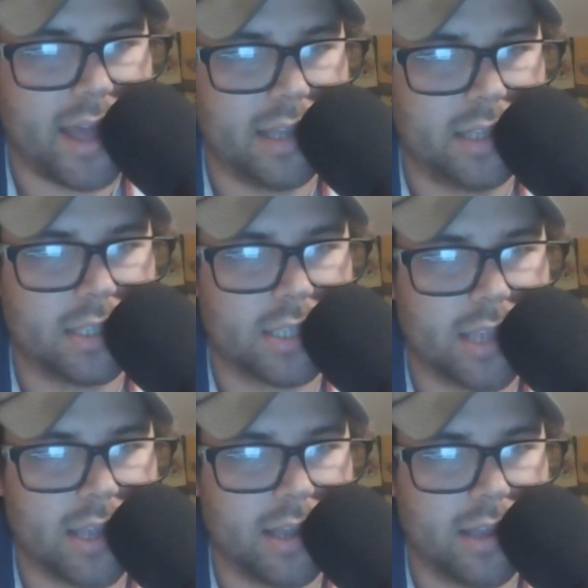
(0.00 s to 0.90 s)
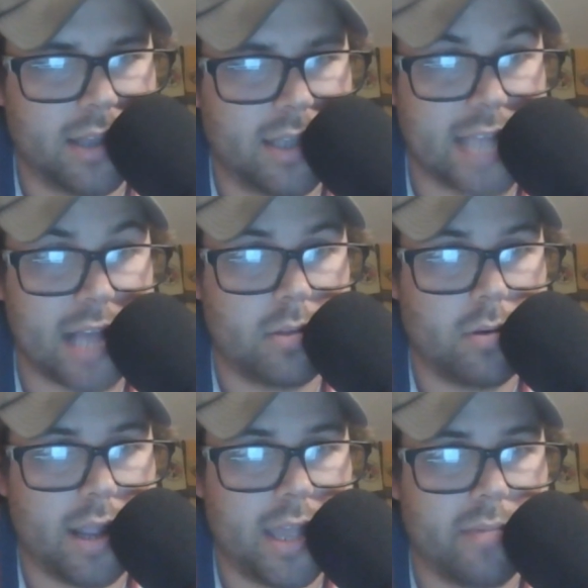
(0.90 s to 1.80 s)
that is uh, exactly
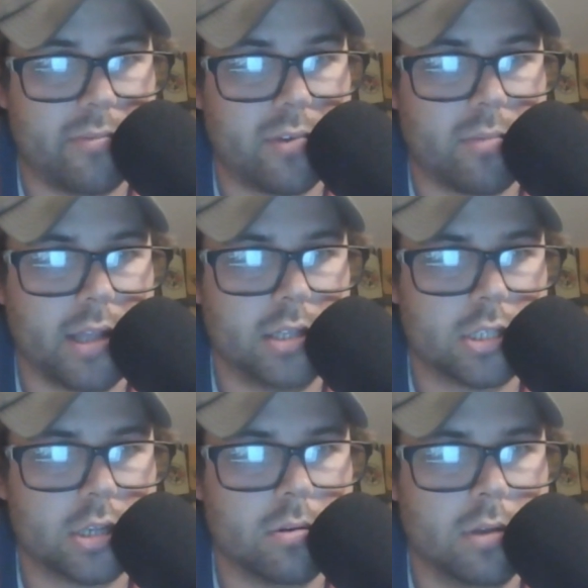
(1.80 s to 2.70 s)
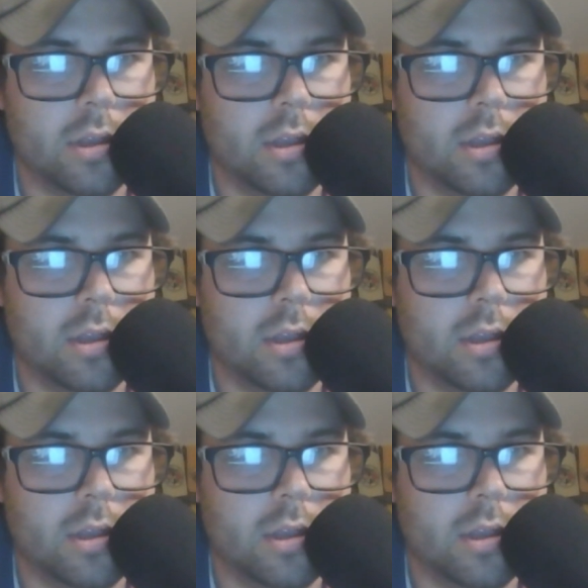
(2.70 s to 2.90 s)
where I came from, right? So